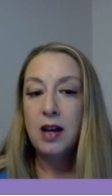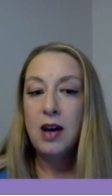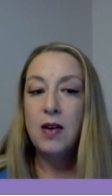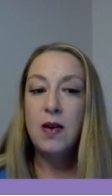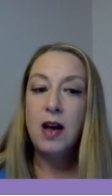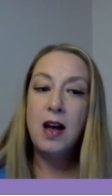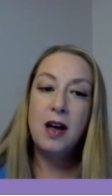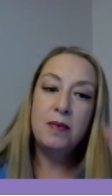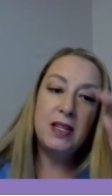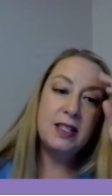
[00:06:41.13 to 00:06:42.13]
Oh,
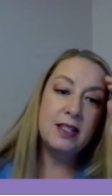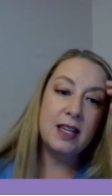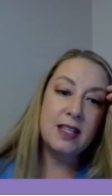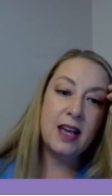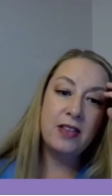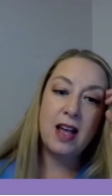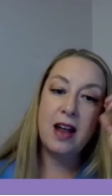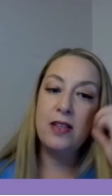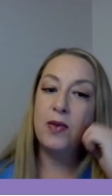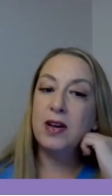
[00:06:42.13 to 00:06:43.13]
um, Lisa says, I have a
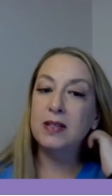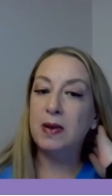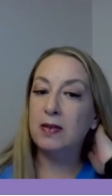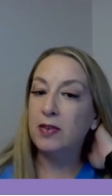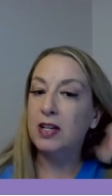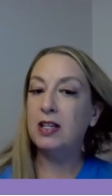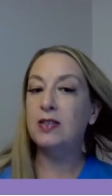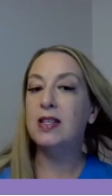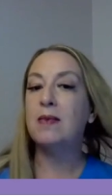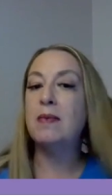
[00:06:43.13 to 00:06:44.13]
lot of the oils, but I'm afraid to
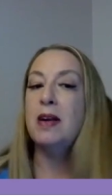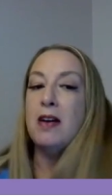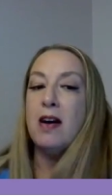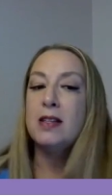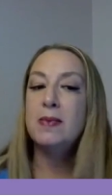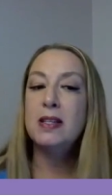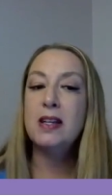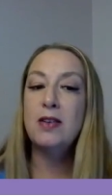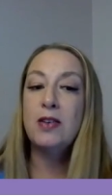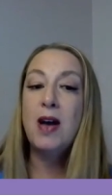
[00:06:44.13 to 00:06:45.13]
use them on my dogs
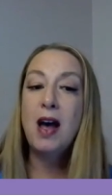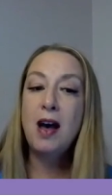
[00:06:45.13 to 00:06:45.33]
because I don't know